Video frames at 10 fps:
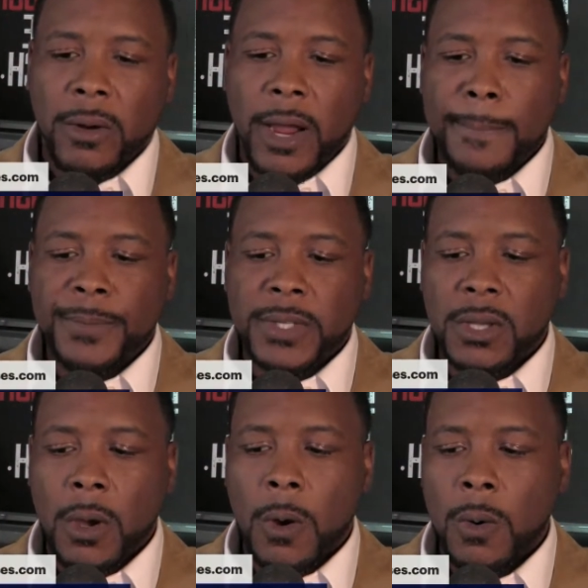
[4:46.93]
All right.
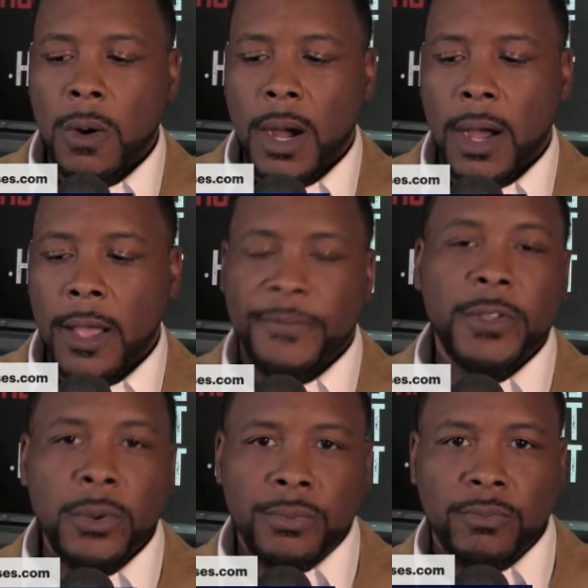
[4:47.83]
So
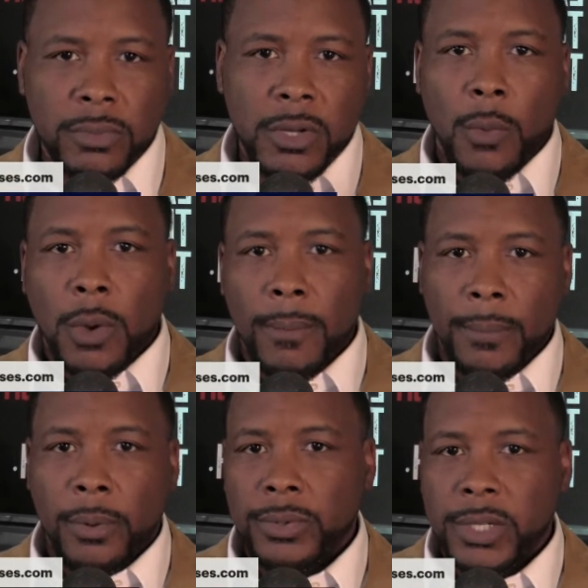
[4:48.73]
if you don't remember,